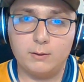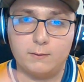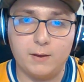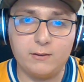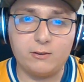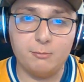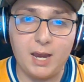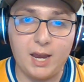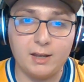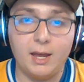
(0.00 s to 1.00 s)
This
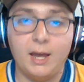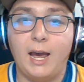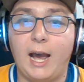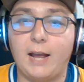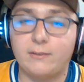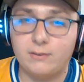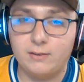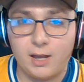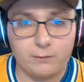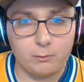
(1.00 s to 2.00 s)
man has
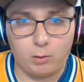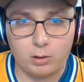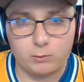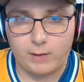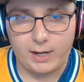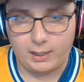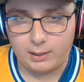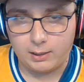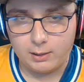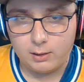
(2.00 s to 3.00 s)
never won a ring,
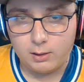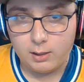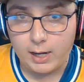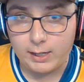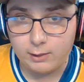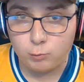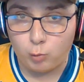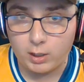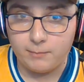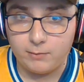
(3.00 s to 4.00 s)
and he's
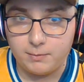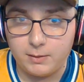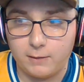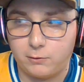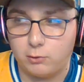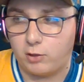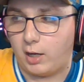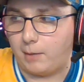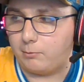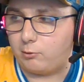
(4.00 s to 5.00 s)
won MVP a few
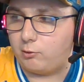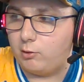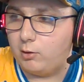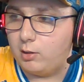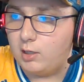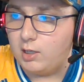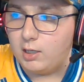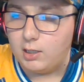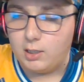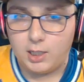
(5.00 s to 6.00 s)
times.
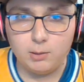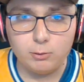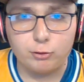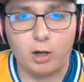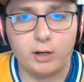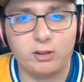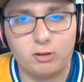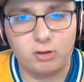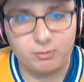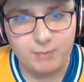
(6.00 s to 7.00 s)
He was talking
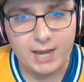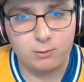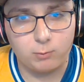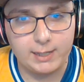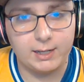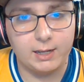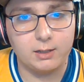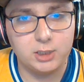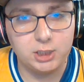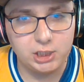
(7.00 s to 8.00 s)
smack when
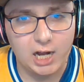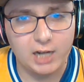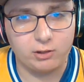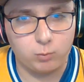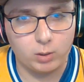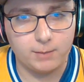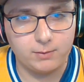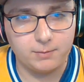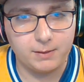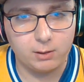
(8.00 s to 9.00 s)
Giannis won
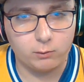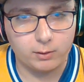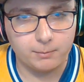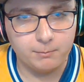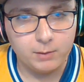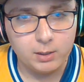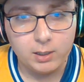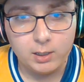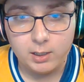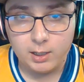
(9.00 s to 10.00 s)
MVP over him,
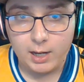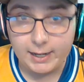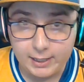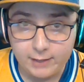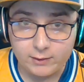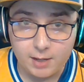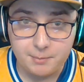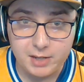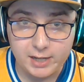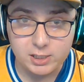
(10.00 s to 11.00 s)
and he's an
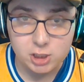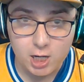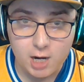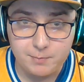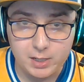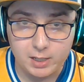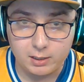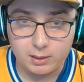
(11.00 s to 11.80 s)
NBA champion.